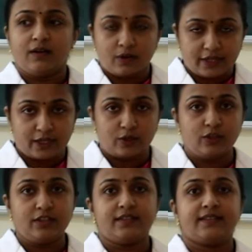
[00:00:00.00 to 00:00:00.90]
Okay,
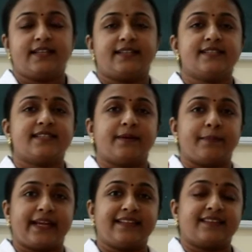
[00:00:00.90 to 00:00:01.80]
good. That is the
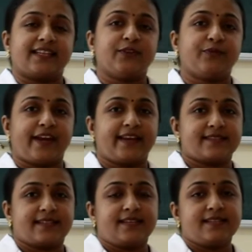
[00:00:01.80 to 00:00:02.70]
main three
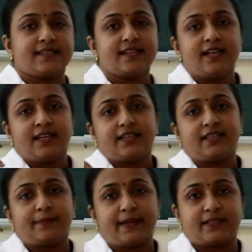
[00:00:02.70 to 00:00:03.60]
phases
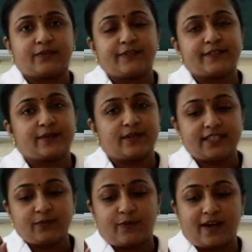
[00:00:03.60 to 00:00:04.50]
in the
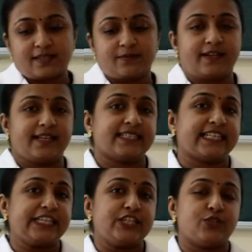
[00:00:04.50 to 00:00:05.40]
pathophysiology. First one is
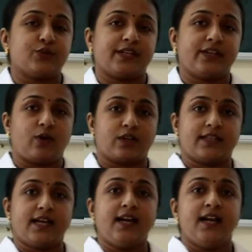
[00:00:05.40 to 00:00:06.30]
the injury or
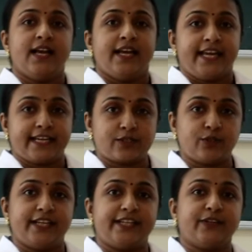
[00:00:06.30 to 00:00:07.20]
the
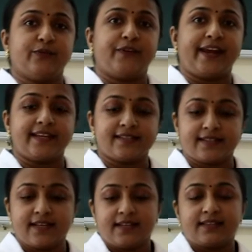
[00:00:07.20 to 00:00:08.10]
exudative
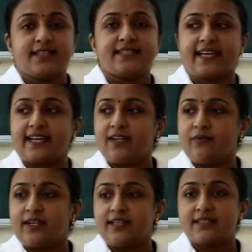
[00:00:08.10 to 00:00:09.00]
phase. Then
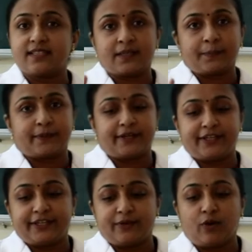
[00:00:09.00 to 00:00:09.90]
second one is
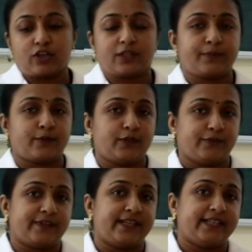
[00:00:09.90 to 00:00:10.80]
reparative or the
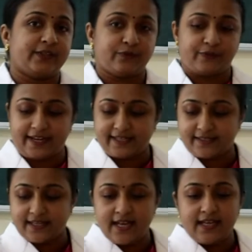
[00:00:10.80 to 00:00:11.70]
proliferative
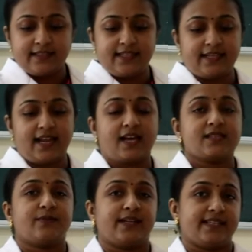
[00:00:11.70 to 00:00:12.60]
phase. Then
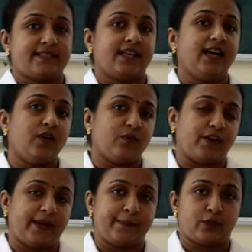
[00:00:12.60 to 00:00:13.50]
last one is the
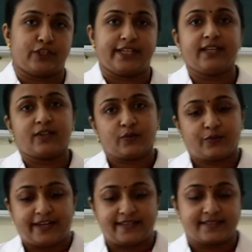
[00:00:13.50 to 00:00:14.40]
fibrotic
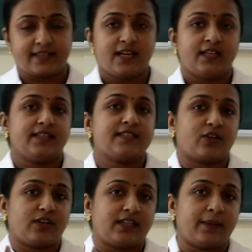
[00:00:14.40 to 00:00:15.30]
phase. These
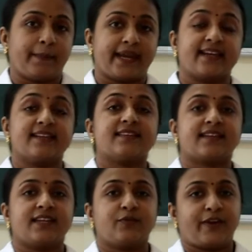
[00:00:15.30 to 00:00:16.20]
all are the main
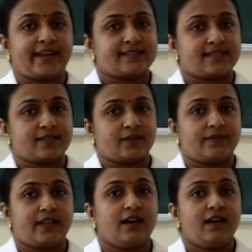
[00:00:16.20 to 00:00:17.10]
three phases
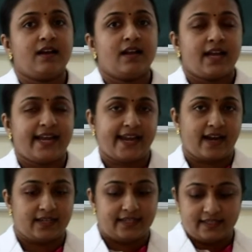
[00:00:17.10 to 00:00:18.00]
of the
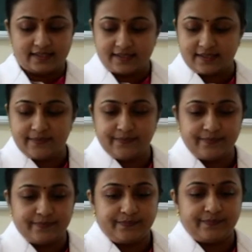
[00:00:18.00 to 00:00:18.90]
ARDS.
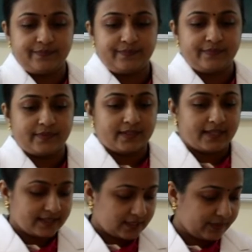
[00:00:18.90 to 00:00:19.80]

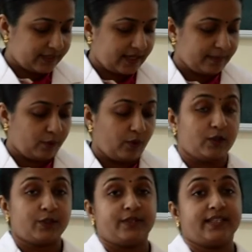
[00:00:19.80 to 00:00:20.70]
Next we can move
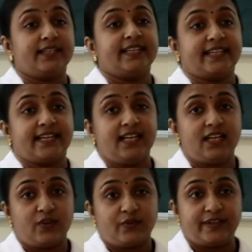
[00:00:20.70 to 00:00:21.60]
on to the
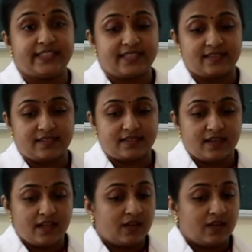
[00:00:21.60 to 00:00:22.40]
clinical features.